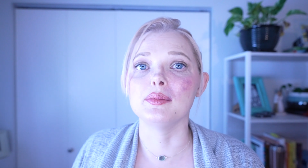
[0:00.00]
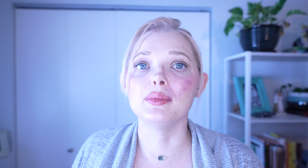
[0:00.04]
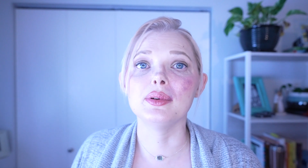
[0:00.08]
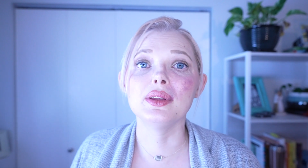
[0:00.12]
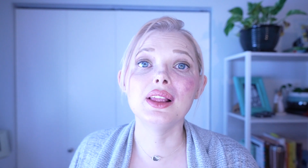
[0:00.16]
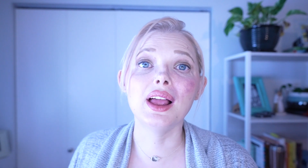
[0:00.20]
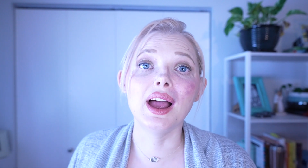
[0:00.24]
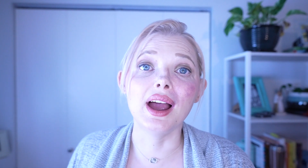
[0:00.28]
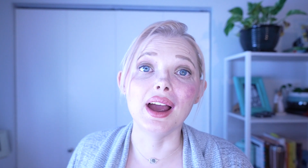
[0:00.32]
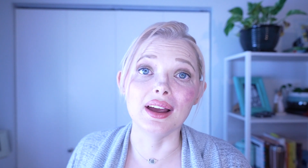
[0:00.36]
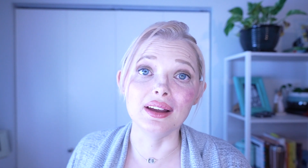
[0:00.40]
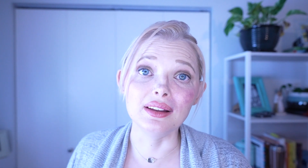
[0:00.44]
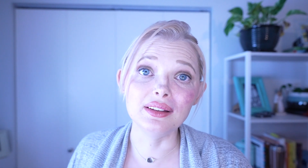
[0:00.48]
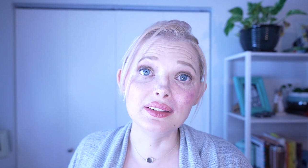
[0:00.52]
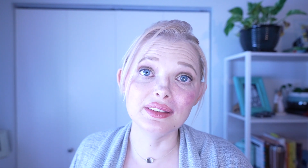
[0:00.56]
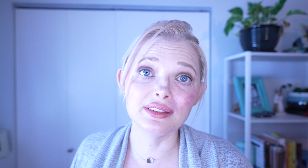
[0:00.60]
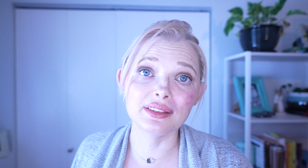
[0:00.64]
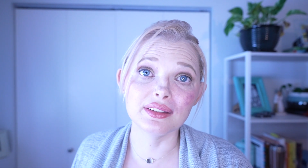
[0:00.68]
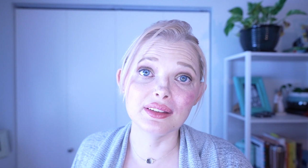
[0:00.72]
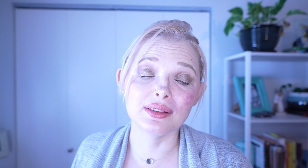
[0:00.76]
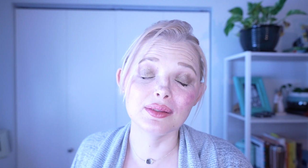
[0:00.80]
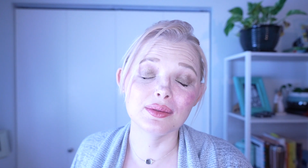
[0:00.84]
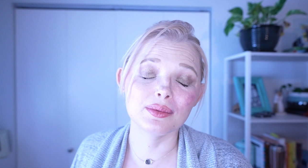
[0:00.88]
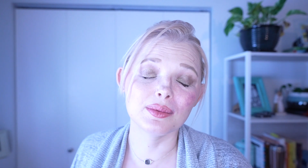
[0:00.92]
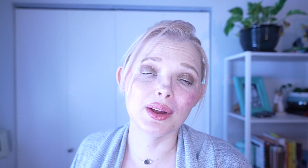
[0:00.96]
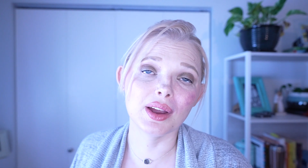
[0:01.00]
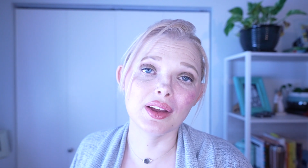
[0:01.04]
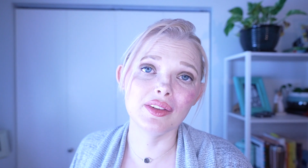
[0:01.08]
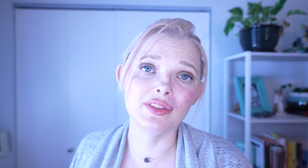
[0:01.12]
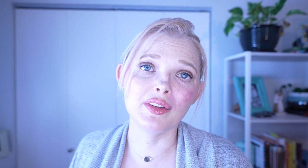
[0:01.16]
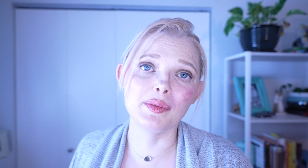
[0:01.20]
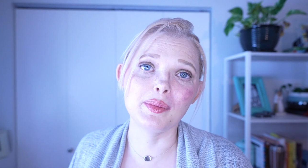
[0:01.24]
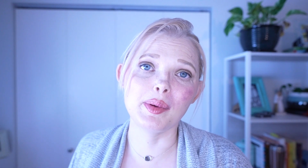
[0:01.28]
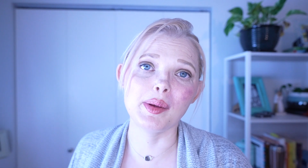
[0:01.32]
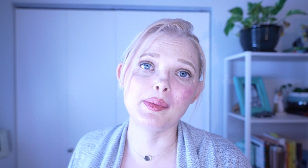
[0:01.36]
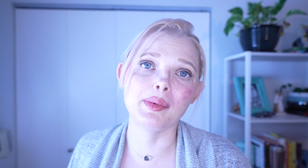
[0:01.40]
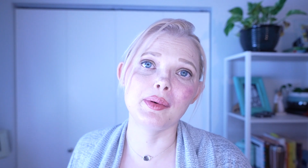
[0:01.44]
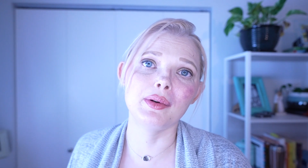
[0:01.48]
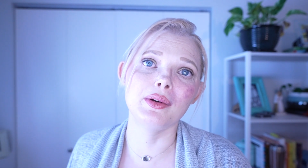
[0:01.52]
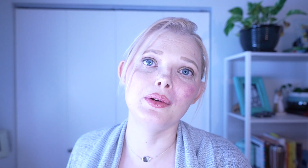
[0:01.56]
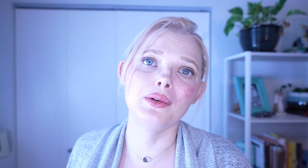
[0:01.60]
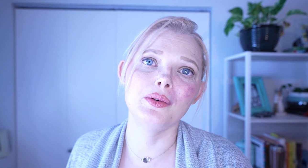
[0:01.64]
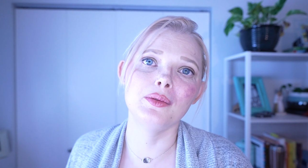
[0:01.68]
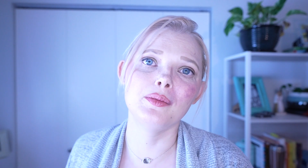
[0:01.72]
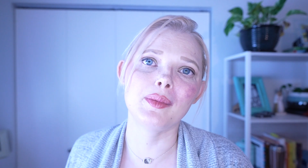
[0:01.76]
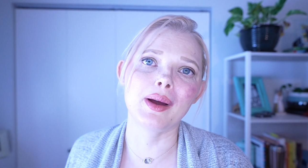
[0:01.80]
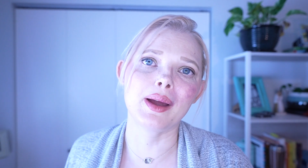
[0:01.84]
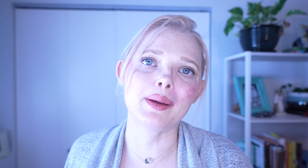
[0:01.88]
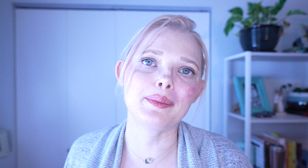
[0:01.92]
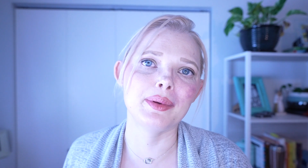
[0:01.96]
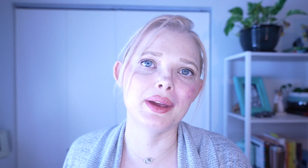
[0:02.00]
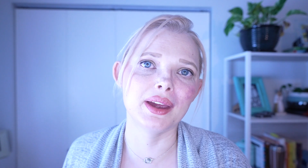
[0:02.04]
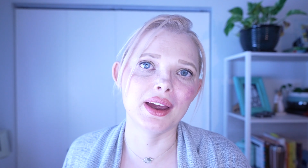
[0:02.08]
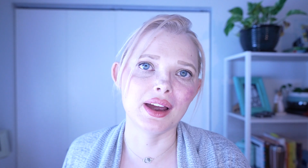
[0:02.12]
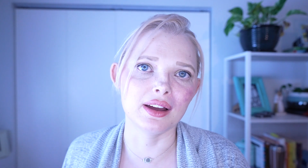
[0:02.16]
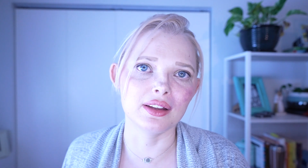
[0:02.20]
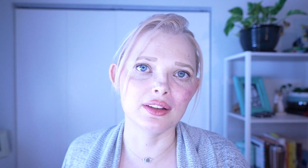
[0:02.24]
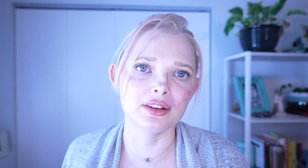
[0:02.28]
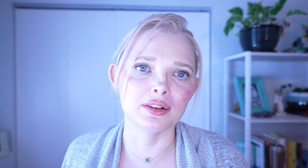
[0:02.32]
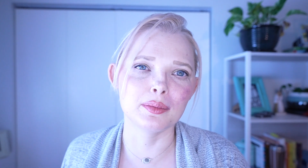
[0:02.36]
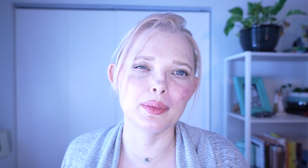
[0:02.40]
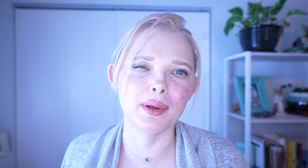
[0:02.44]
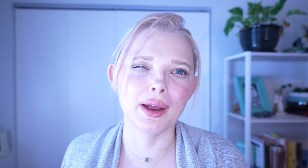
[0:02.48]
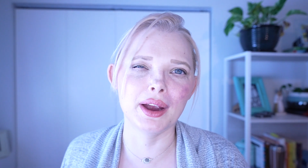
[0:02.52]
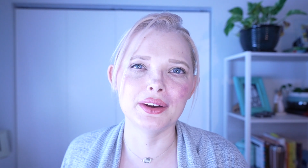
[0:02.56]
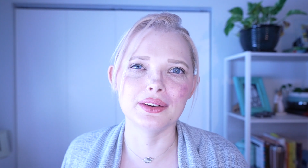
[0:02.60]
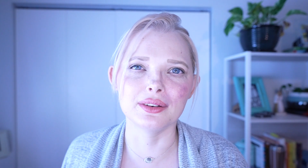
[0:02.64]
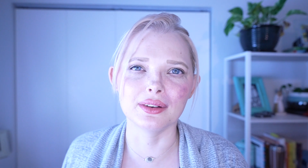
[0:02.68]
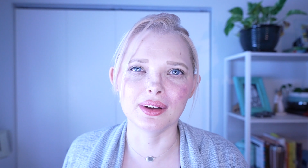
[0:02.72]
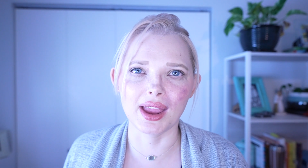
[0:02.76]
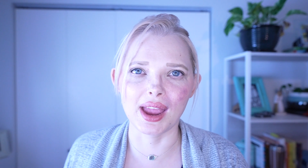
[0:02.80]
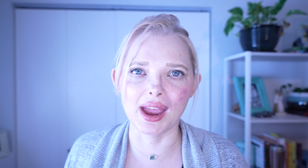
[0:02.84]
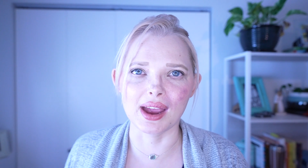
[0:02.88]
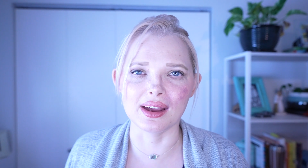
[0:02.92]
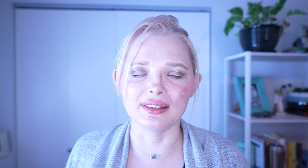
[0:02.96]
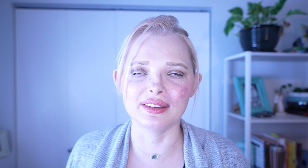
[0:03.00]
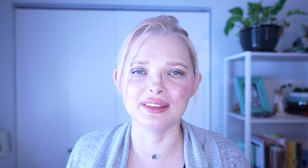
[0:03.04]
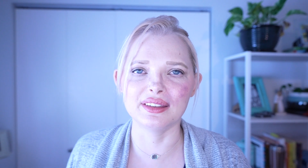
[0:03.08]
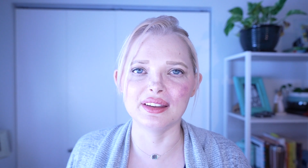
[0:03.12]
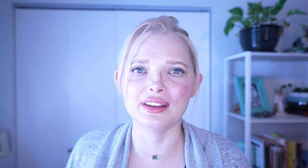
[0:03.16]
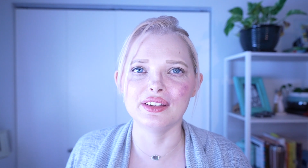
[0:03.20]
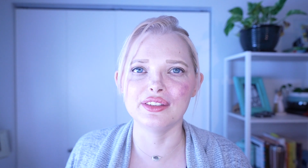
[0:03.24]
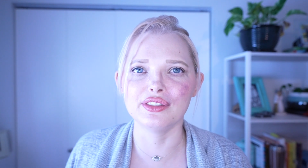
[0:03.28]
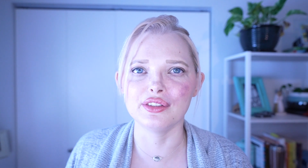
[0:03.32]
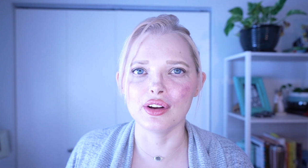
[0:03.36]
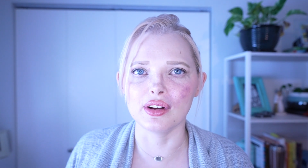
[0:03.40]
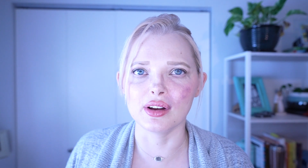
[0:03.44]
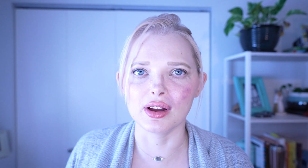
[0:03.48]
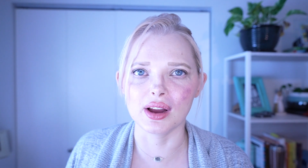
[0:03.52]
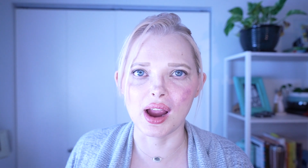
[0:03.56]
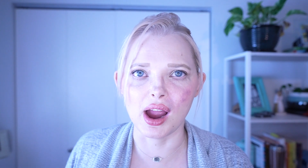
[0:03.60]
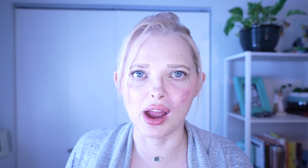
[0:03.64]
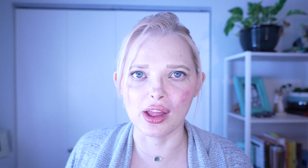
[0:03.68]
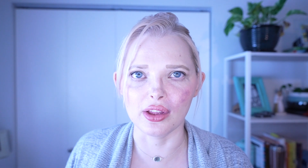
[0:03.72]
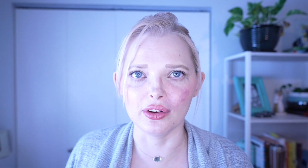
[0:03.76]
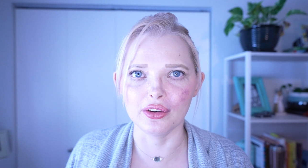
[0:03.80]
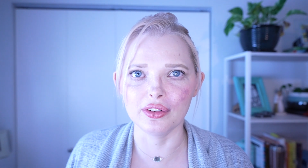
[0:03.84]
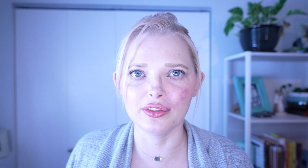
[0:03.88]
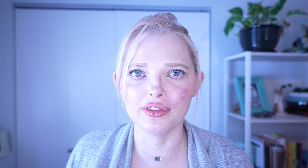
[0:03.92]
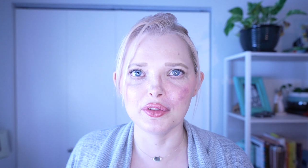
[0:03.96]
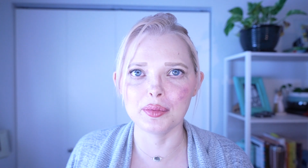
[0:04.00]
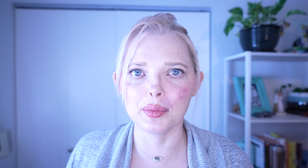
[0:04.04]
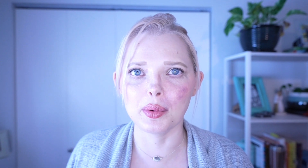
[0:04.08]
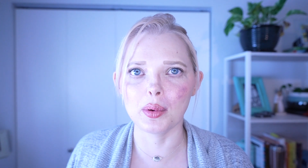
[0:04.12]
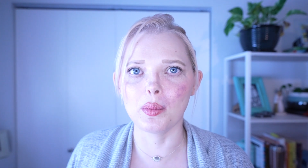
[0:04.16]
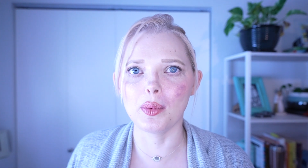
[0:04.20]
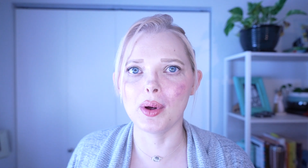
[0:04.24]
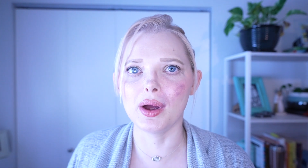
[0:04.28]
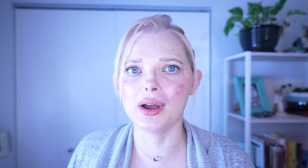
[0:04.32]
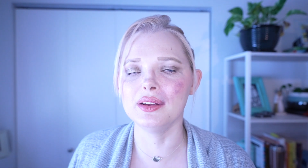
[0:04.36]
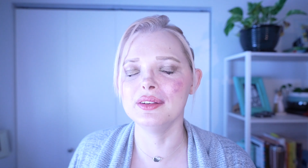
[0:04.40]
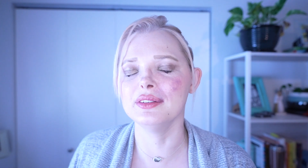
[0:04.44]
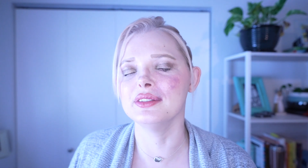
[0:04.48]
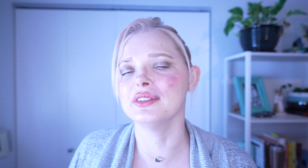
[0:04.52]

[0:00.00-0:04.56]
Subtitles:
Plus, we also have people who might be colorblind or can't see certain colors super well.